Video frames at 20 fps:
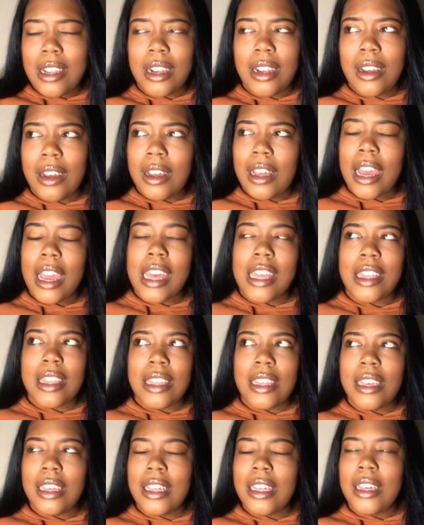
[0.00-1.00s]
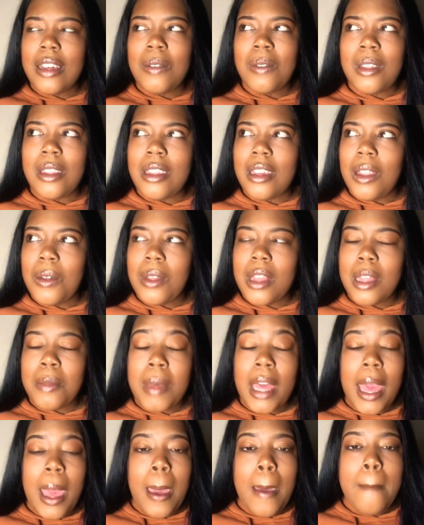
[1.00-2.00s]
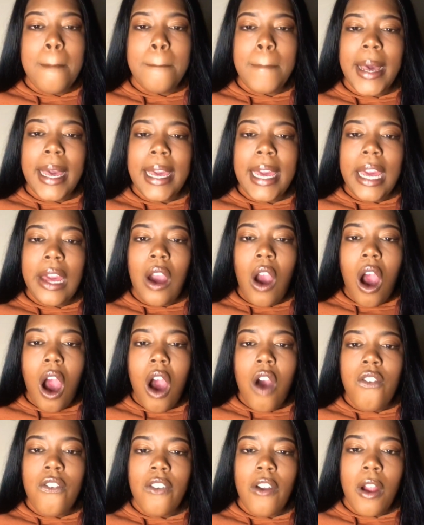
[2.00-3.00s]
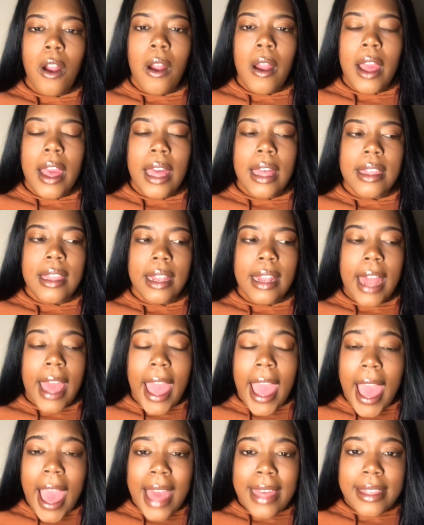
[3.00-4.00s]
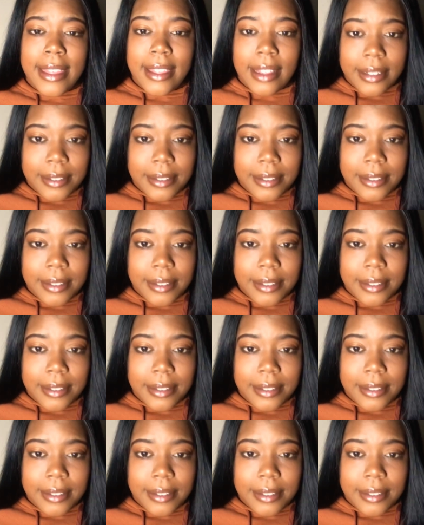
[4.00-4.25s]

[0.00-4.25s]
at all. I guess I was dealing with this man. But he offered his last,